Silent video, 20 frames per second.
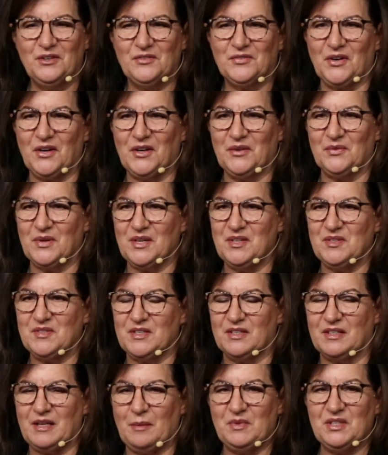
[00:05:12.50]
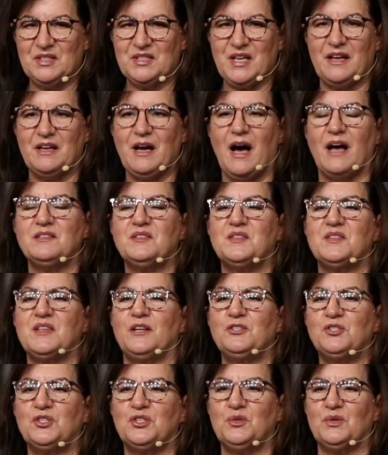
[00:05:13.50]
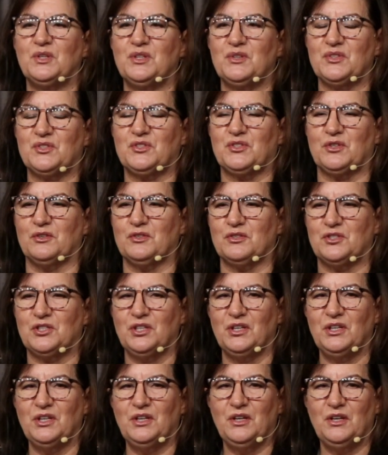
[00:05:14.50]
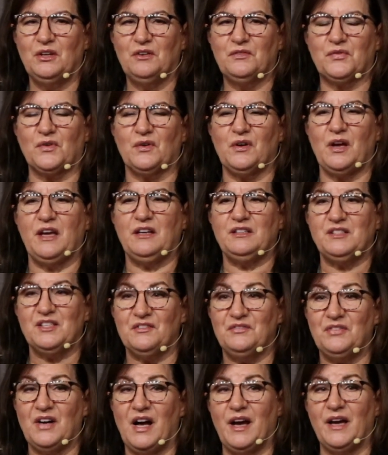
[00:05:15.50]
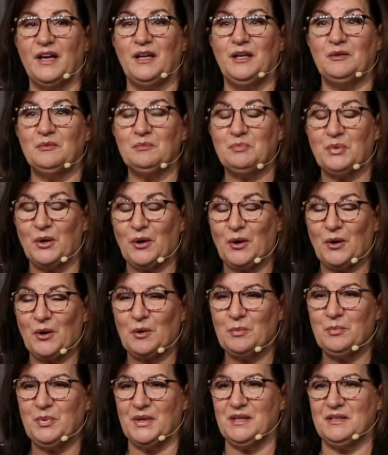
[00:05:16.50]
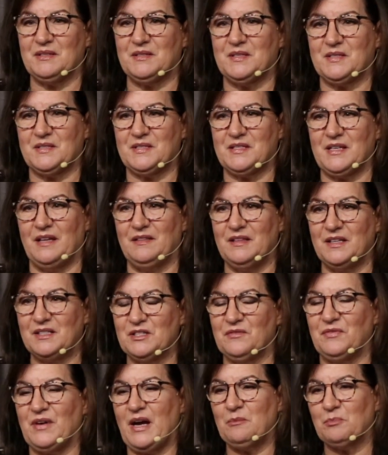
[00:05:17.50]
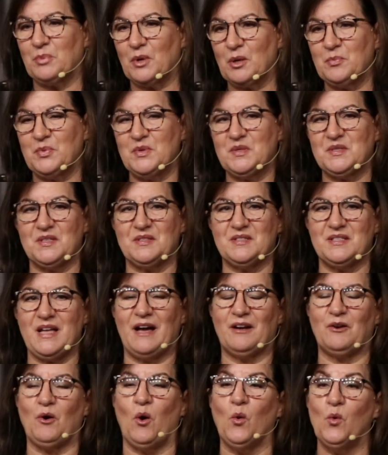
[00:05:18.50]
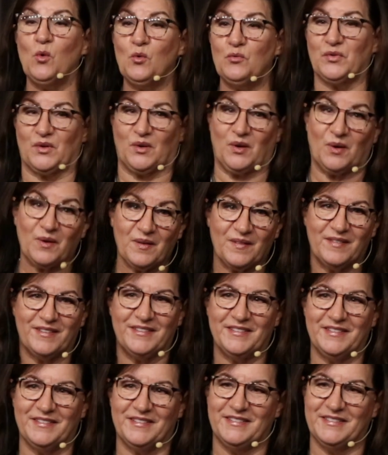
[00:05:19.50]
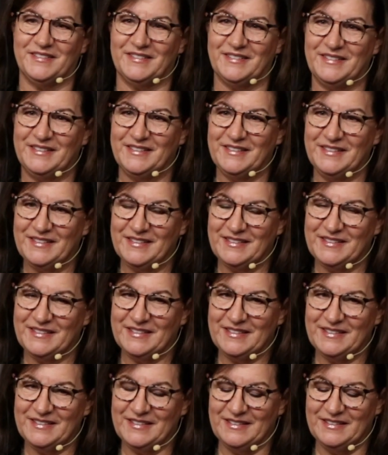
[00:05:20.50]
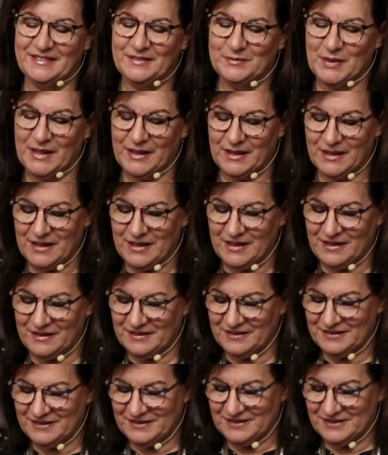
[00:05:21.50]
for a reason. Let me say, God sent you to this church for a divine purpose. And the divine purpose is not over. Amen.